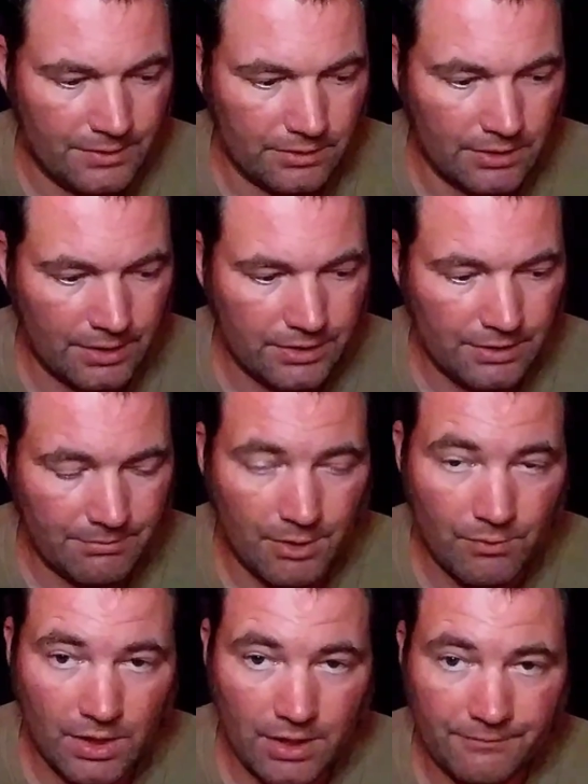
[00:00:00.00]
Luckily my
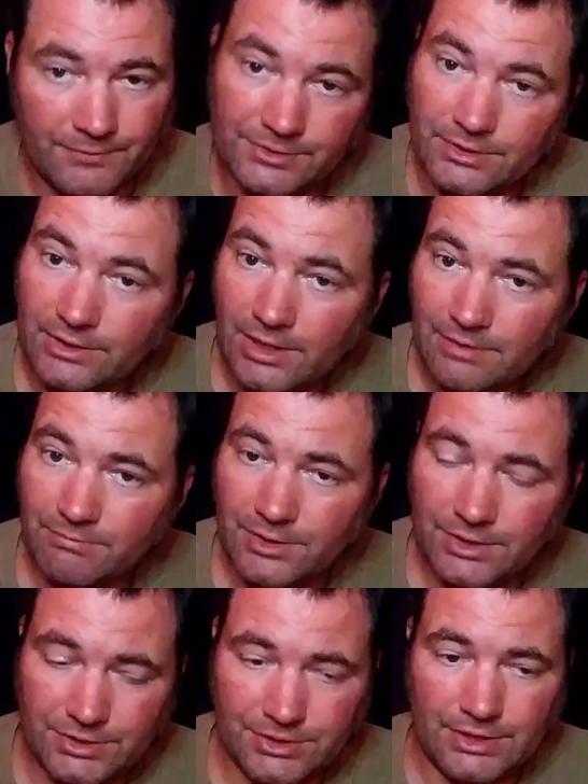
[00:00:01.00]
wife isn't like
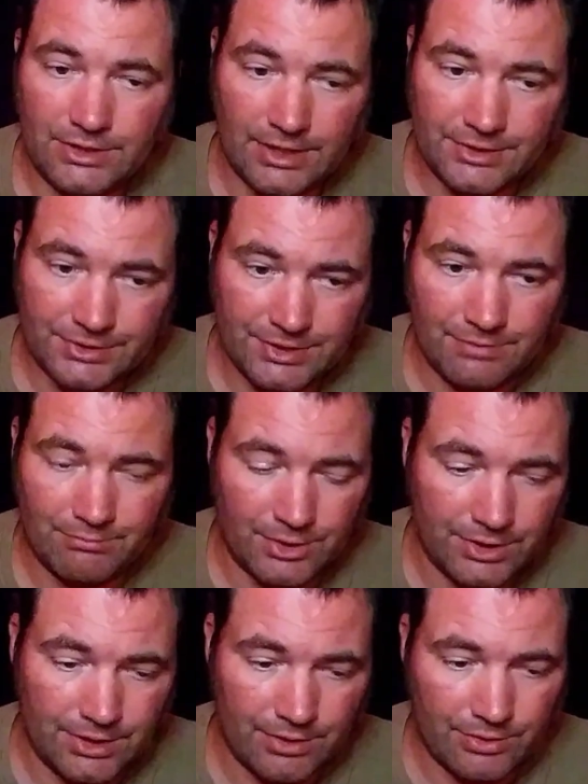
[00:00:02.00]
me. She likes to keep
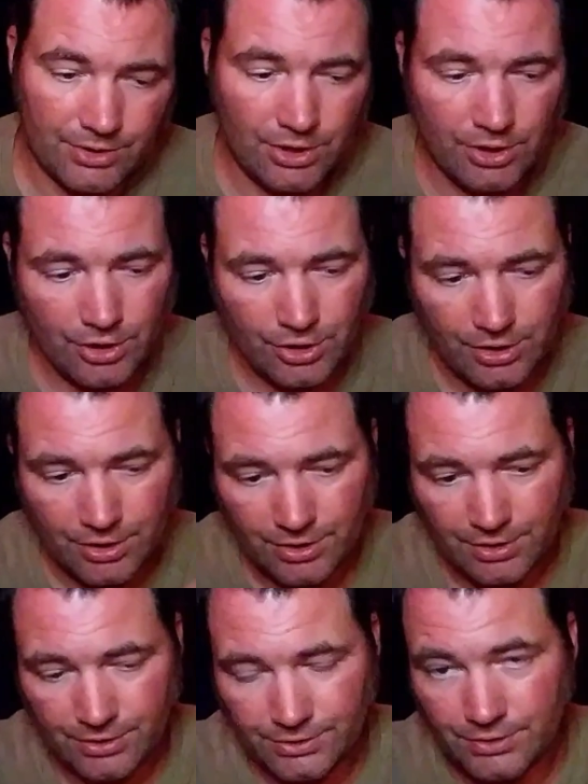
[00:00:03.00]
money on her card,
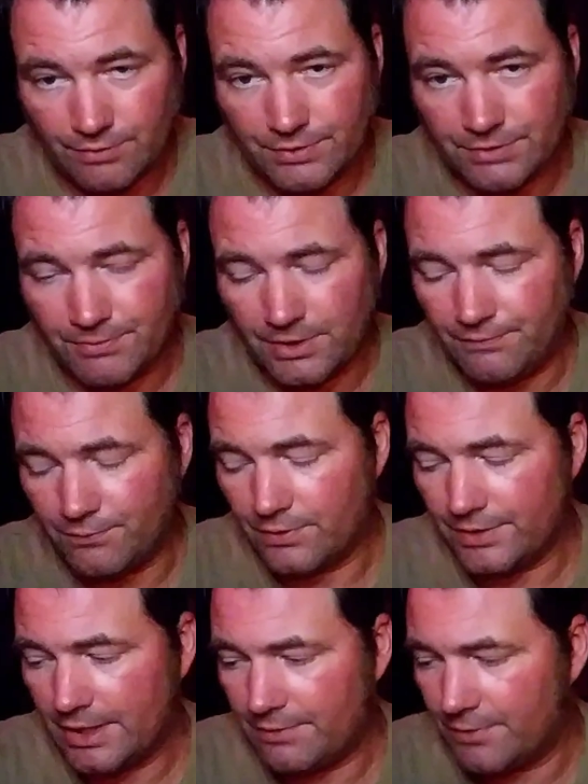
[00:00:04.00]
so we just paid for
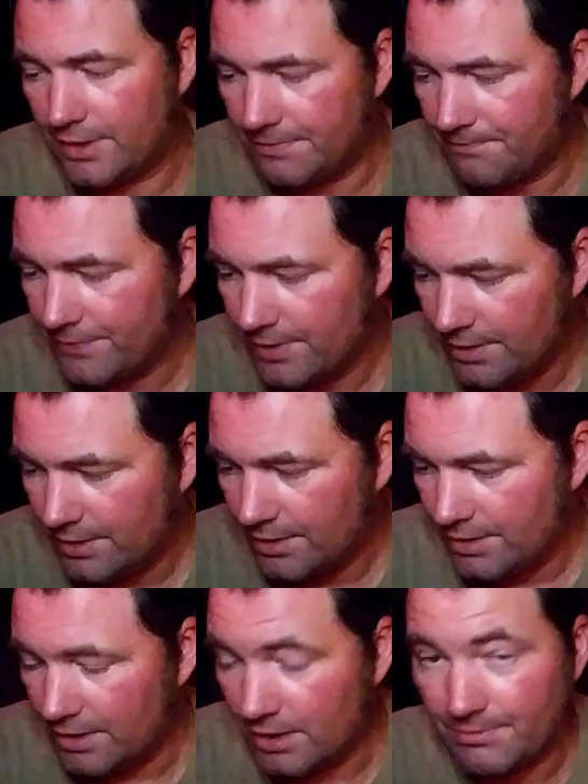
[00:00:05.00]
it that way.
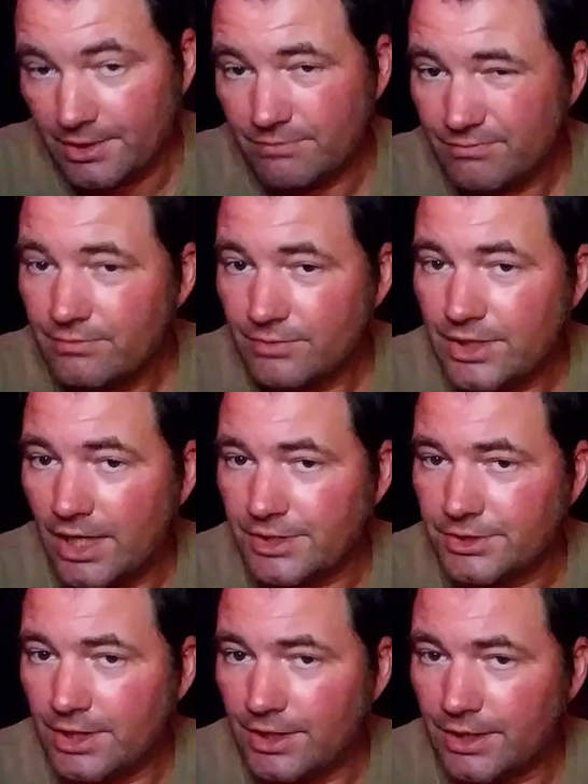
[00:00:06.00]
I'm a
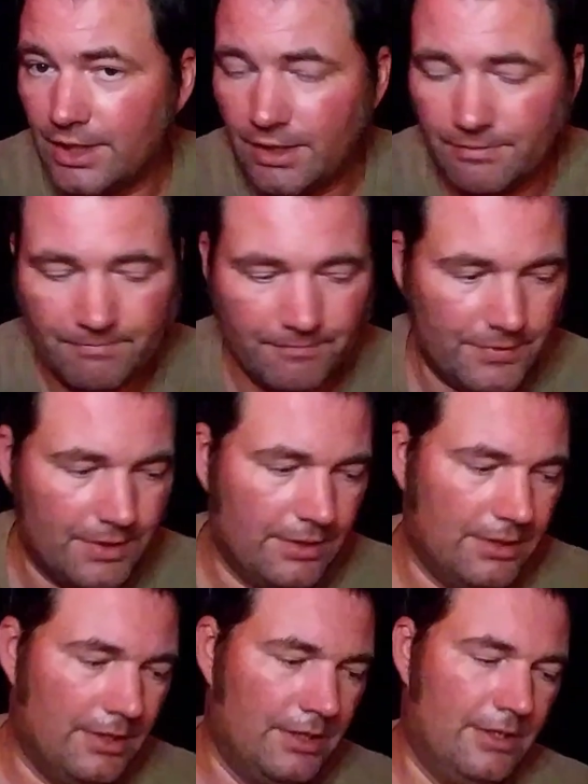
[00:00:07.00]
cash kind of guy.
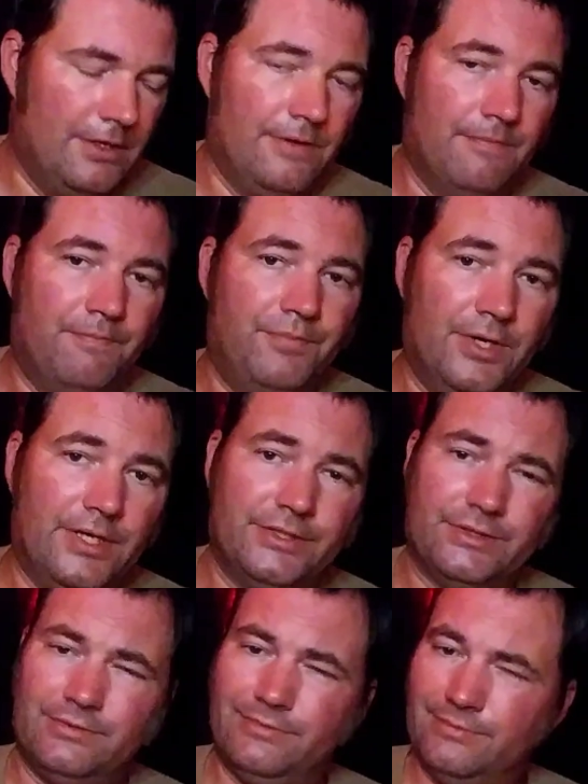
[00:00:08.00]

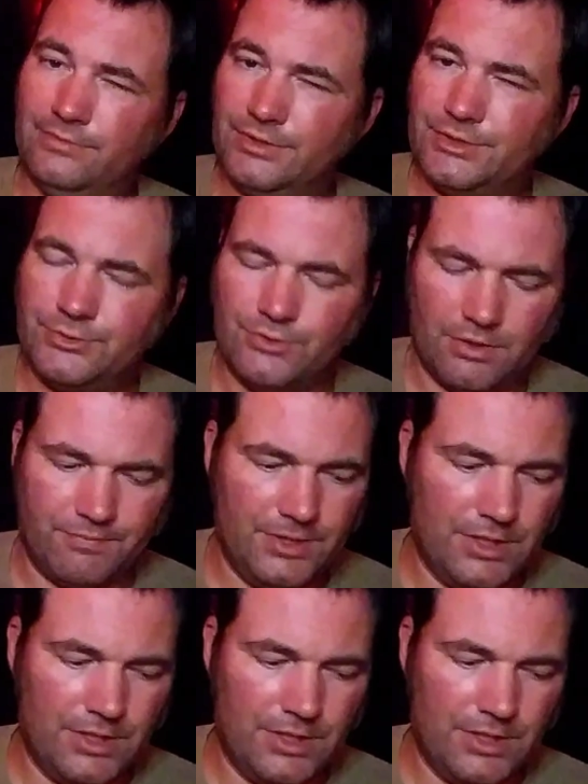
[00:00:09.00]
But it struck